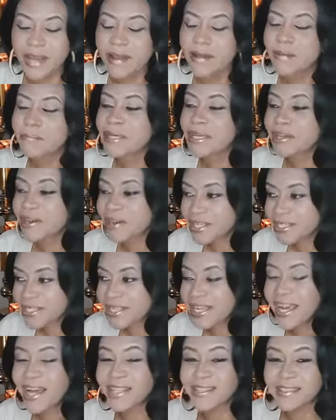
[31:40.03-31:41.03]
because
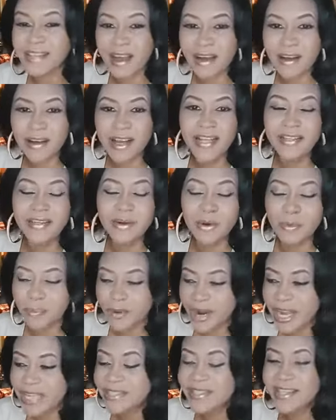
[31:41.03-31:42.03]
they are down and
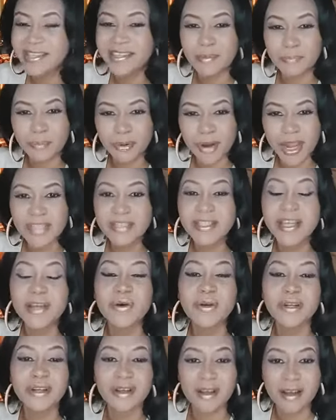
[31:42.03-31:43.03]
oppressed and depressed, they're
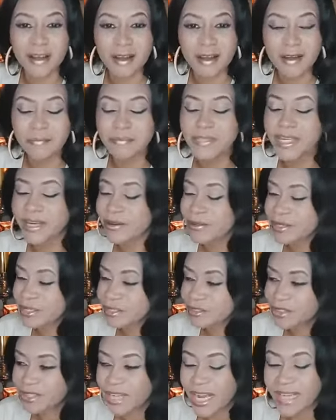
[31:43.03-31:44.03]
going to come, they're going
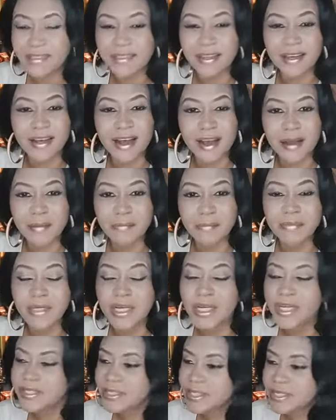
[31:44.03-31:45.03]
to try to
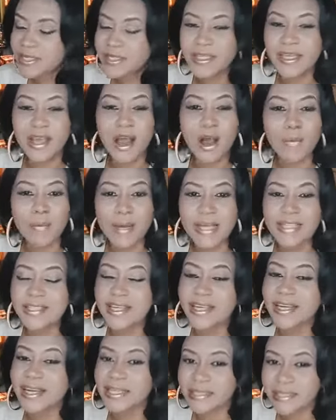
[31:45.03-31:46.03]
come, to see how best
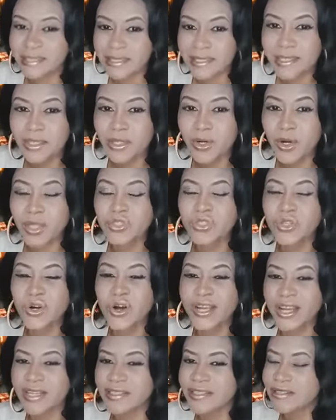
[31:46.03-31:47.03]
they can steal your
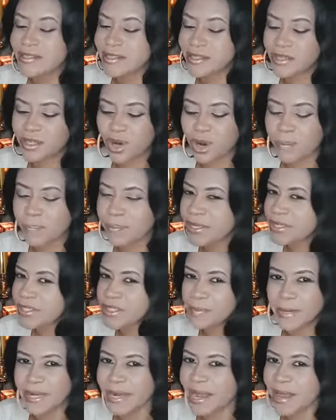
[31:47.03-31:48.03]
joy and steal your
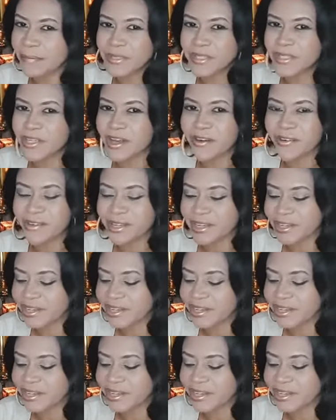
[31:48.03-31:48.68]
peace. But I'm sorry.